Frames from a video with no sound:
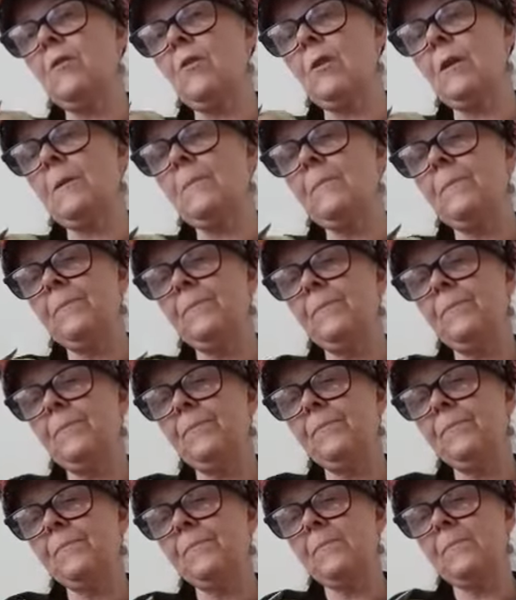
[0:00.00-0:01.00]
Look,
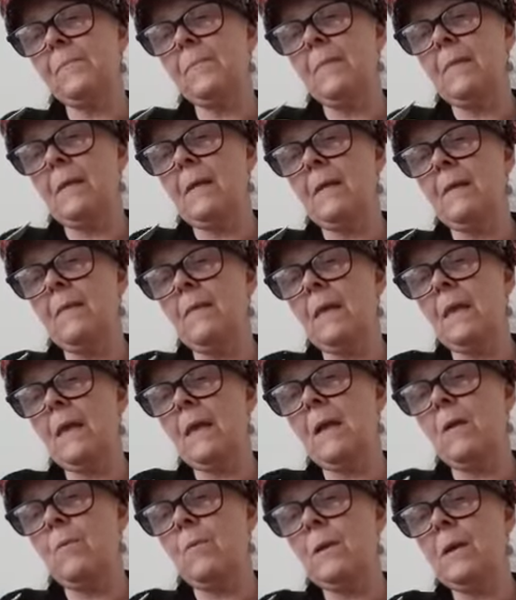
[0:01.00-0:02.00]
there
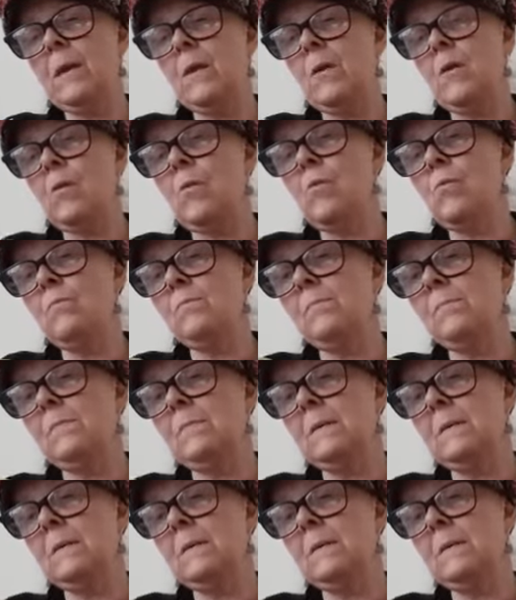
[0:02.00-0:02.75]
we go.